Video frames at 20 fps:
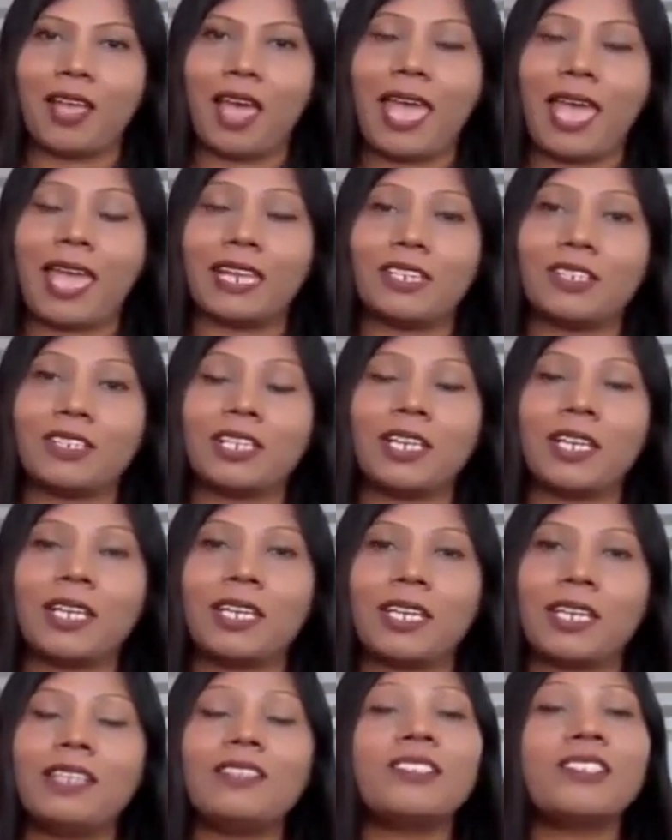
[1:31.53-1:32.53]
And
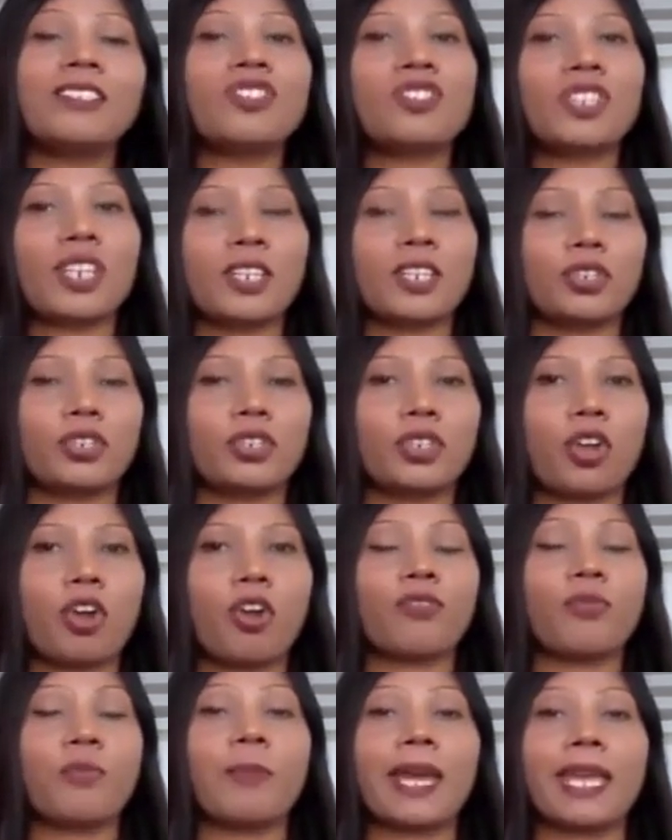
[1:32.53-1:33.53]
in this tenure
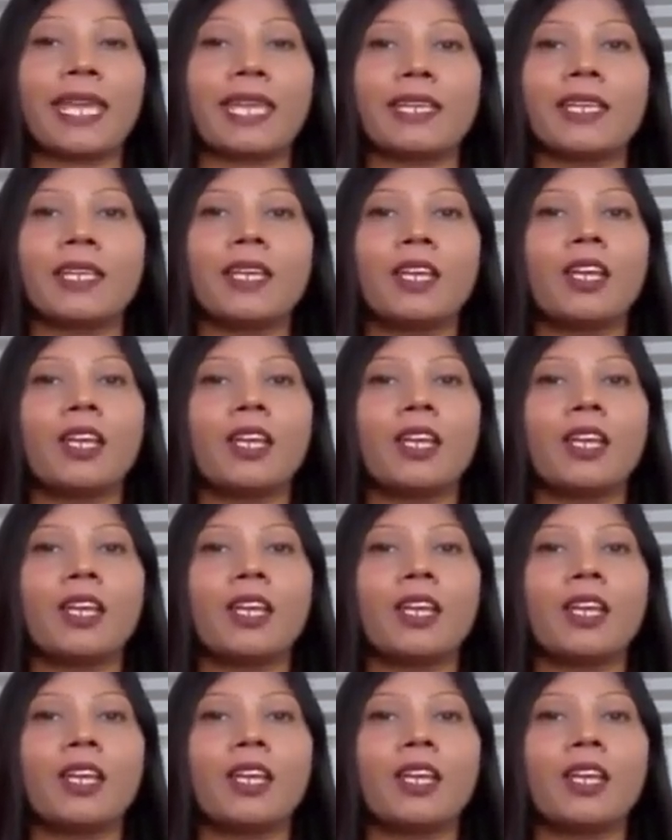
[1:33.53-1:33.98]
of my